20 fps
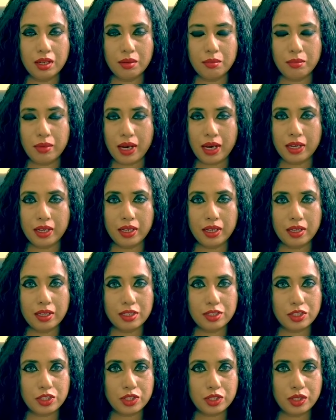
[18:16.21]

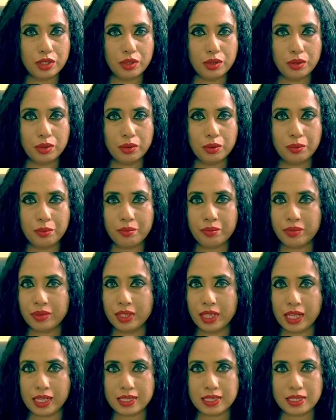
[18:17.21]
Maya Angelou,
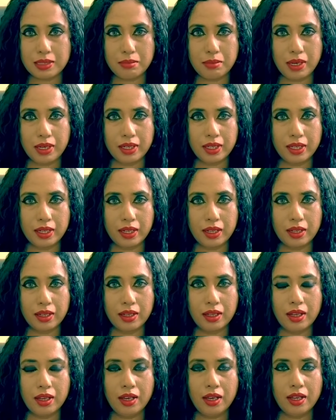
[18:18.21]
Nelson
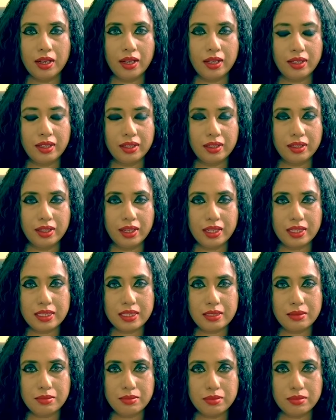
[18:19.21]
Mandela, like
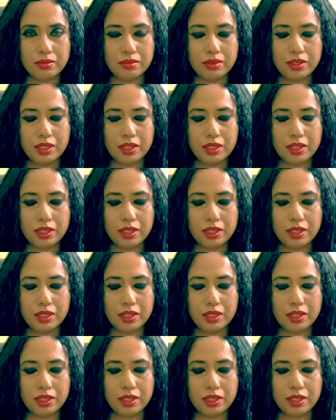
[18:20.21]
Nelson,